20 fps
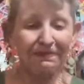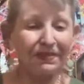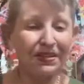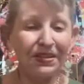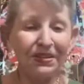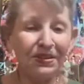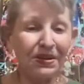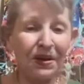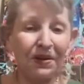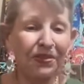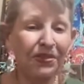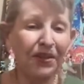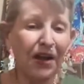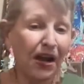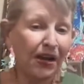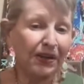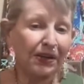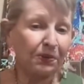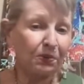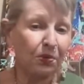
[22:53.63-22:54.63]
you know,
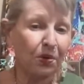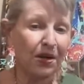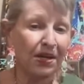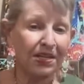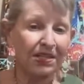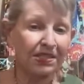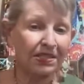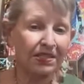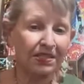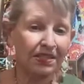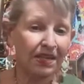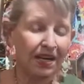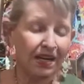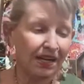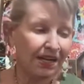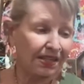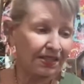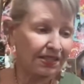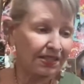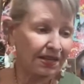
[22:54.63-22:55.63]
thought it was
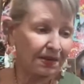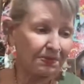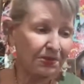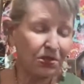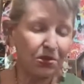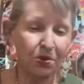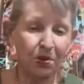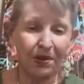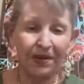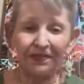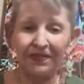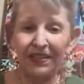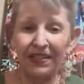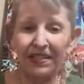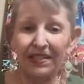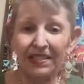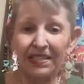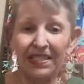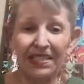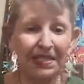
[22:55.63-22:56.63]
uh, some sort of a
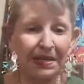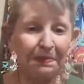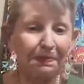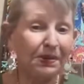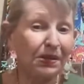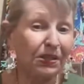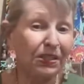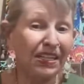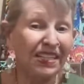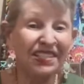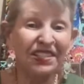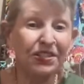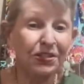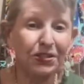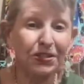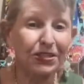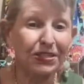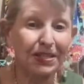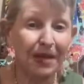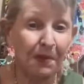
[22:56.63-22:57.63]
simulant
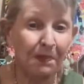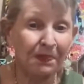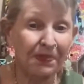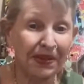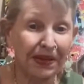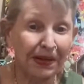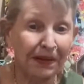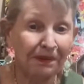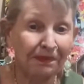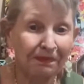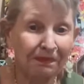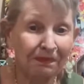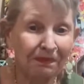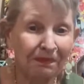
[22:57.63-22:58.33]
or something.